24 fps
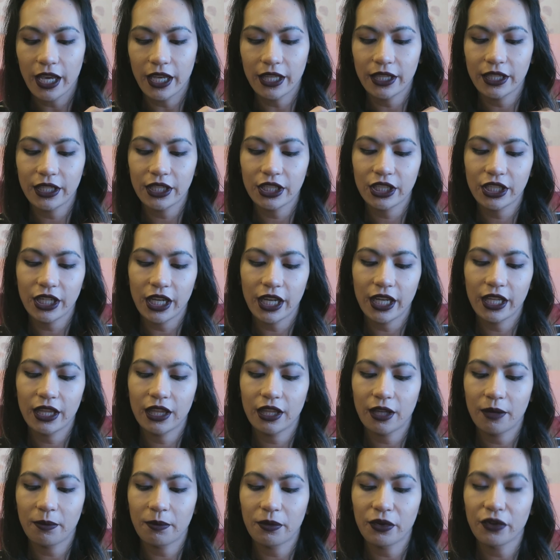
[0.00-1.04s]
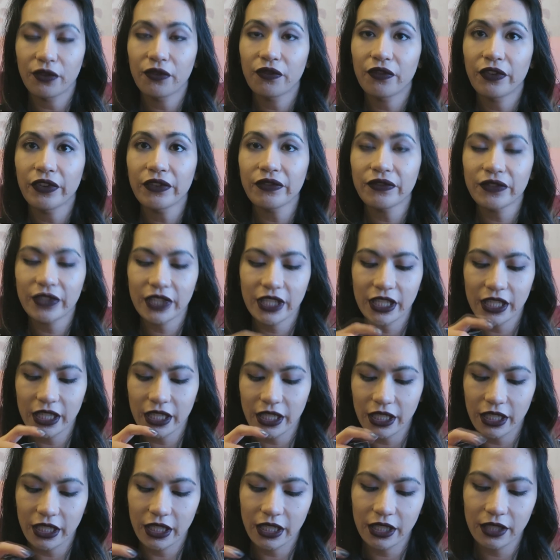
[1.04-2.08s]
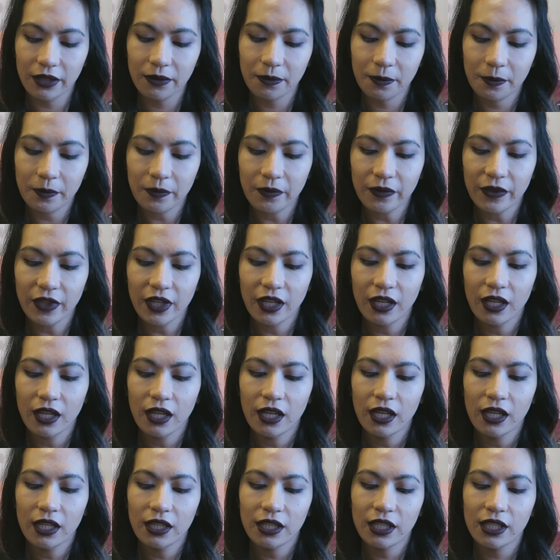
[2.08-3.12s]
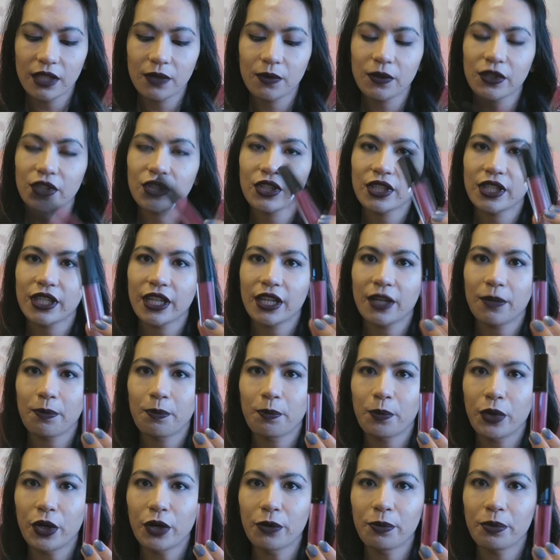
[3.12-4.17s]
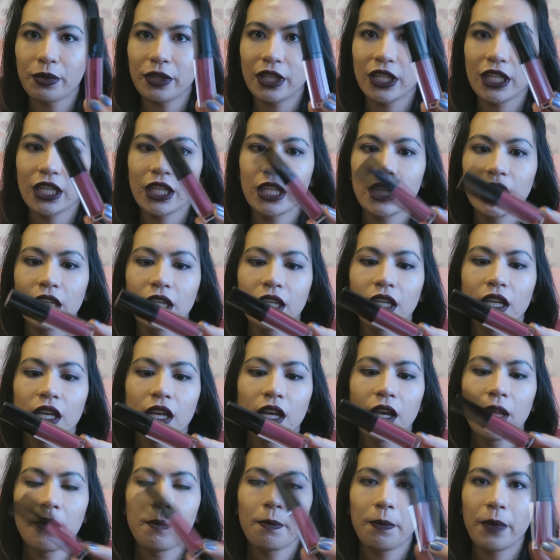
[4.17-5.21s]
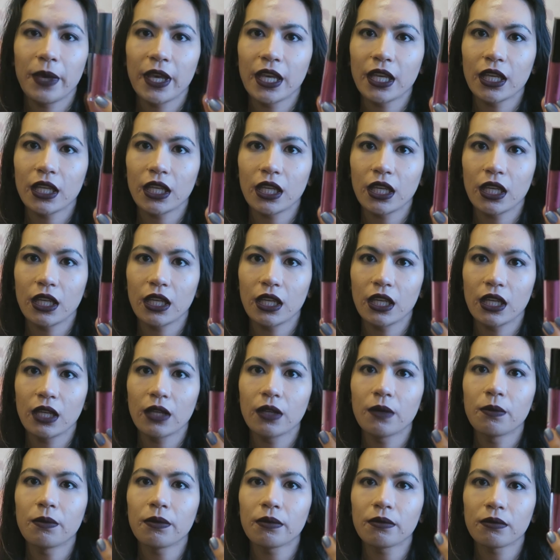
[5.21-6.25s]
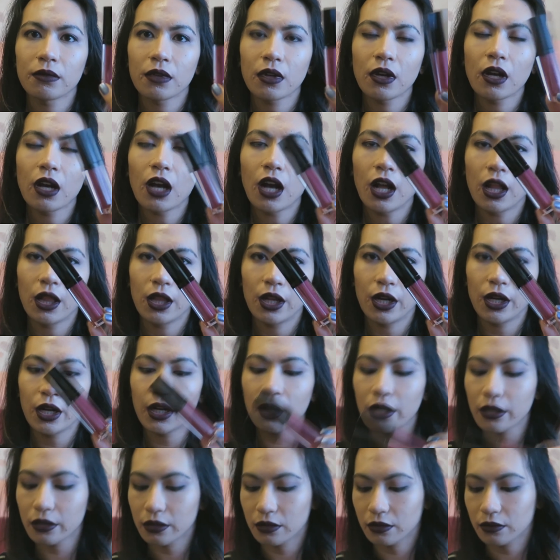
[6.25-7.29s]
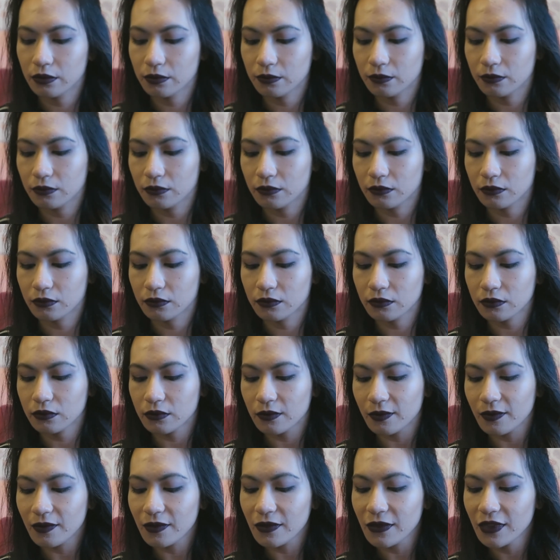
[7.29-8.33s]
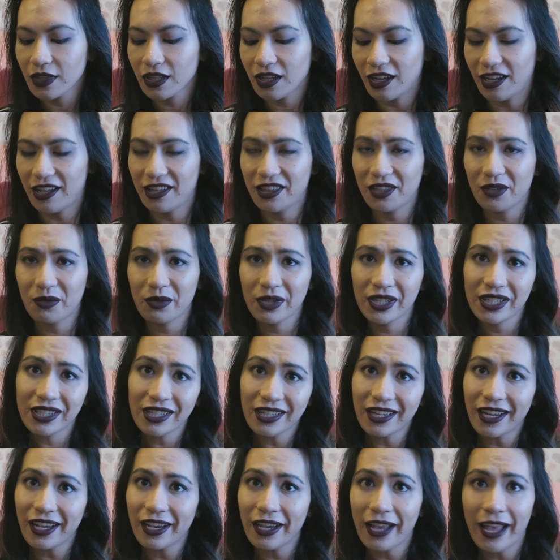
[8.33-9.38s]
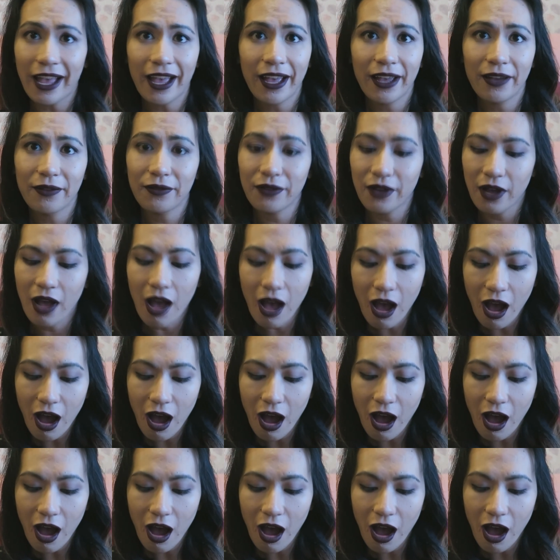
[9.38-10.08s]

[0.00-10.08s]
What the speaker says: in the shade number 15. This one's just like a purpley, pinky color. And the reason I have